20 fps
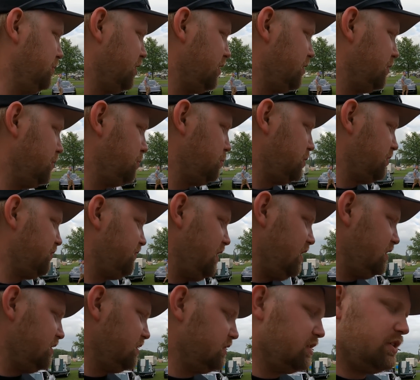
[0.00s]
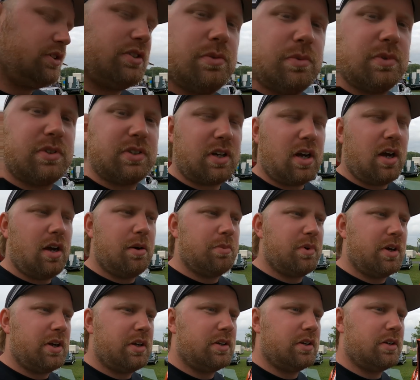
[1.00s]
But we found an issue with the
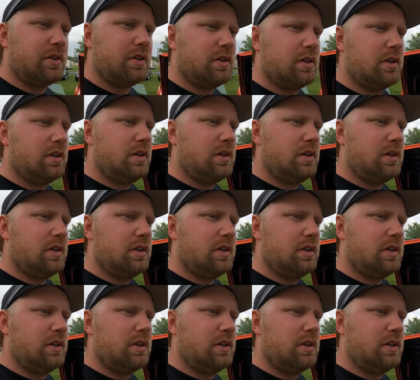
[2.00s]
carburetor.